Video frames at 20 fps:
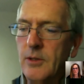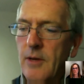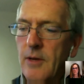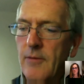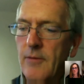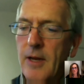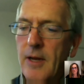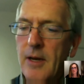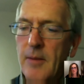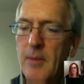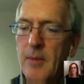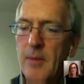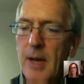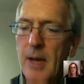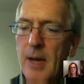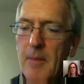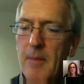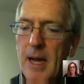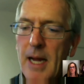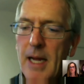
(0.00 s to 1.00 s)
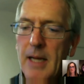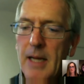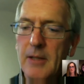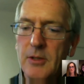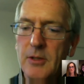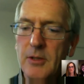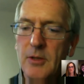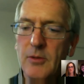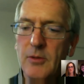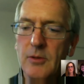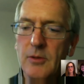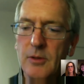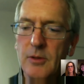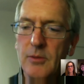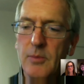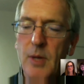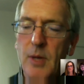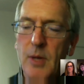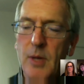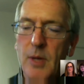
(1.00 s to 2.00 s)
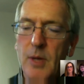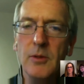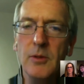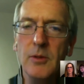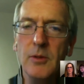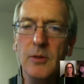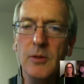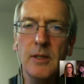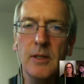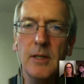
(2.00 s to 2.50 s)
offended by my student's post